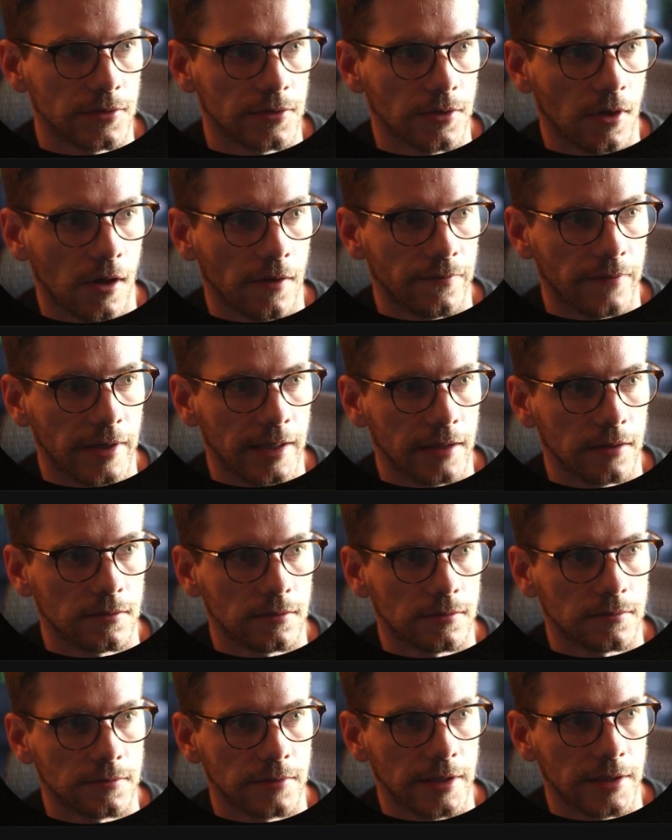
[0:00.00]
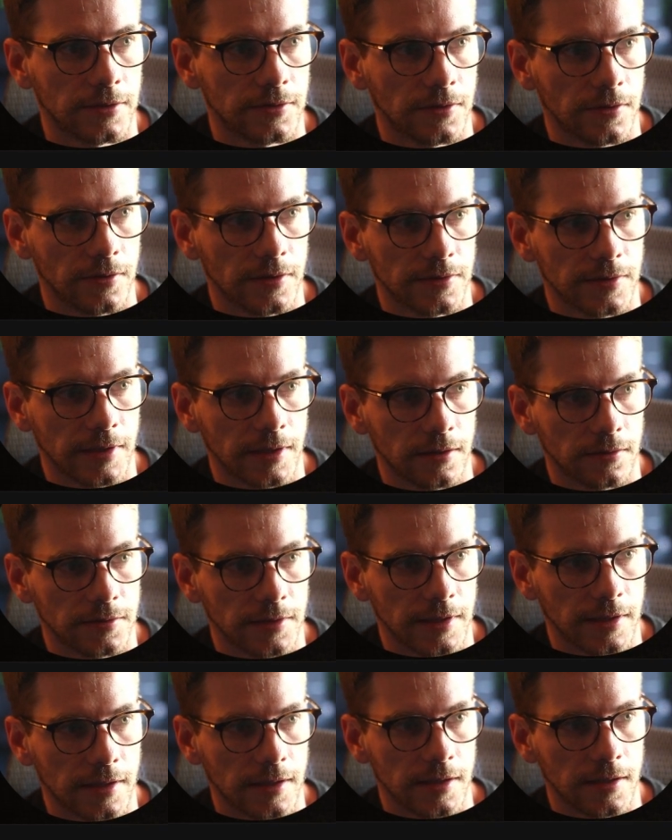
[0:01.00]
off angle, right? So this angle is
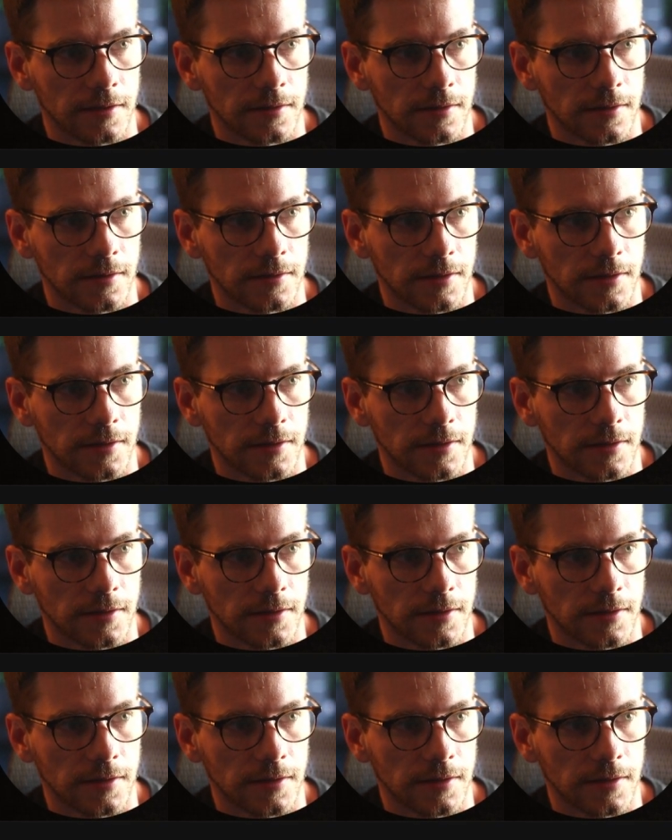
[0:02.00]
like this